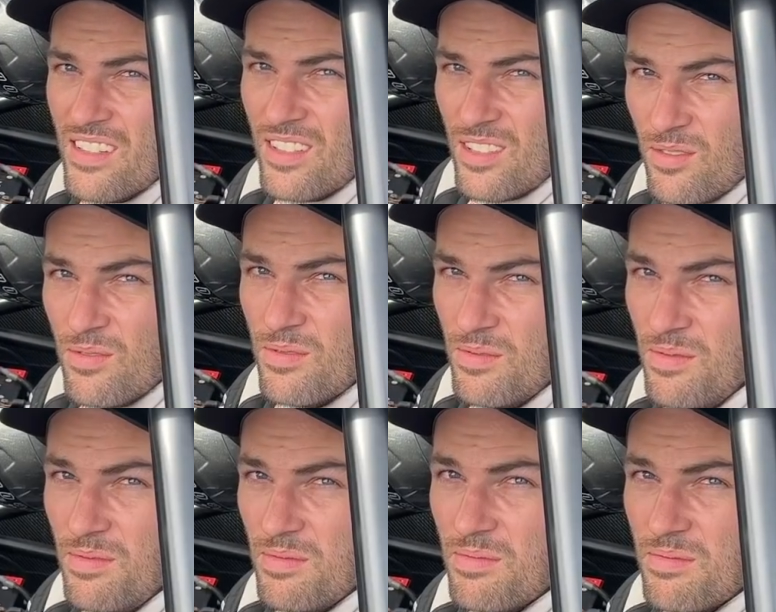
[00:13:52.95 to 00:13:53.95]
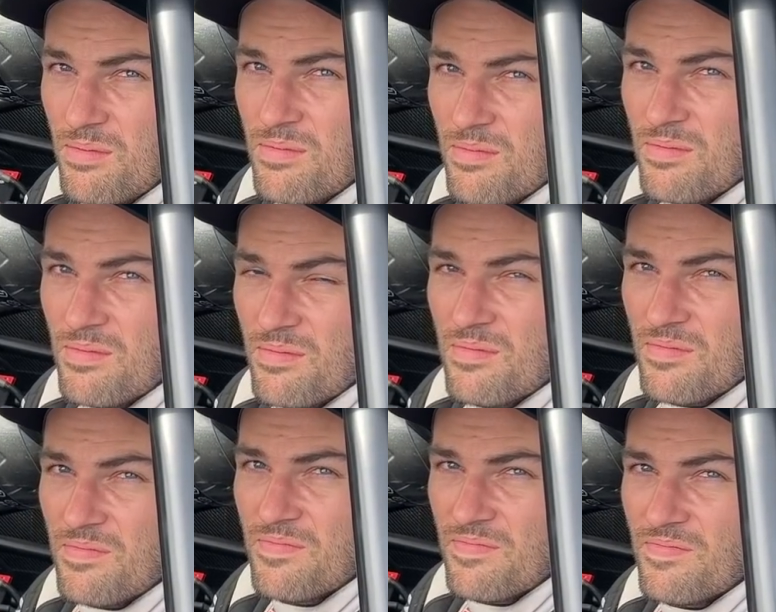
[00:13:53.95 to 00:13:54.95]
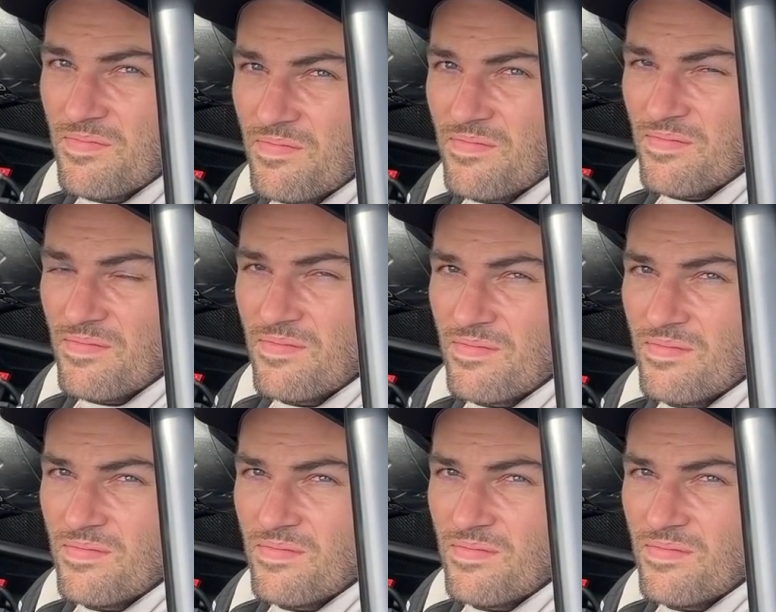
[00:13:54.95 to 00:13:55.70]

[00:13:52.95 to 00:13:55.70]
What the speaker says: 4 clicks more into the front end, and that was,